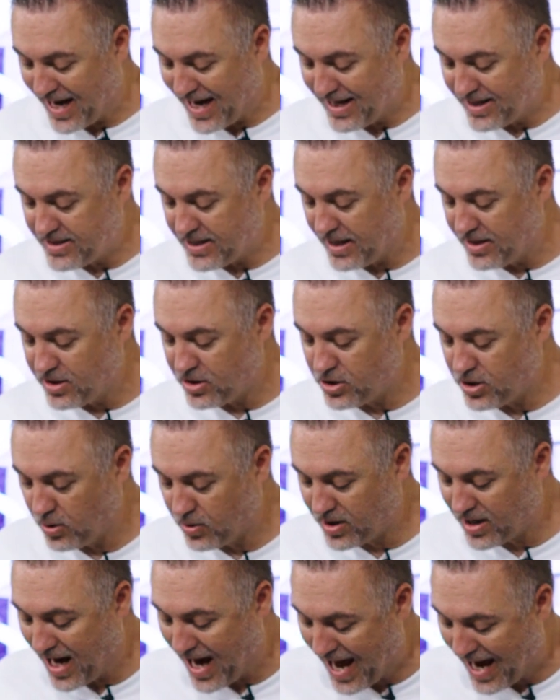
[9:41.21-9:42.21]
I intend to
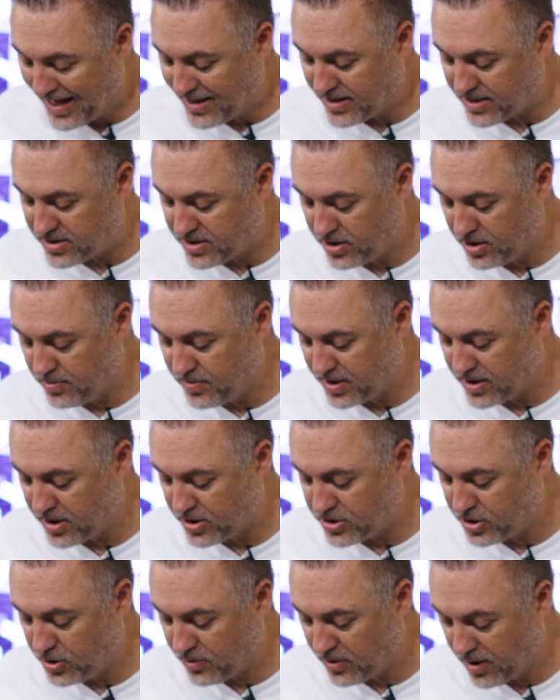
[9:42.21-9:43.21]
show kindness to you
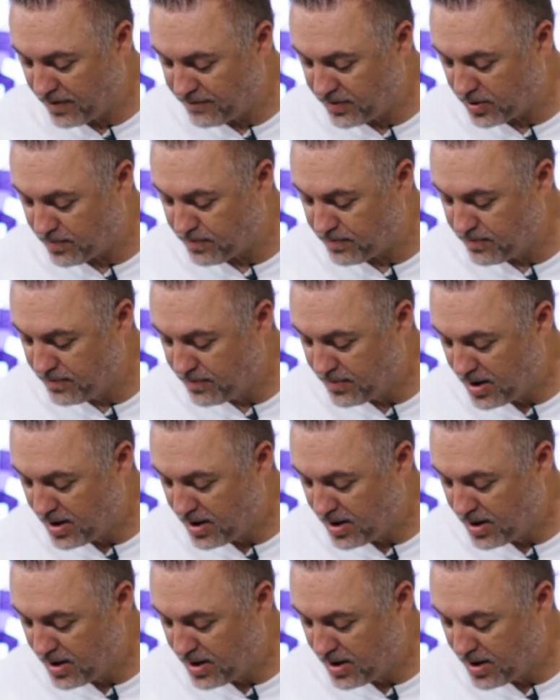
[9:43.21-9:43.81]
because you, of, your,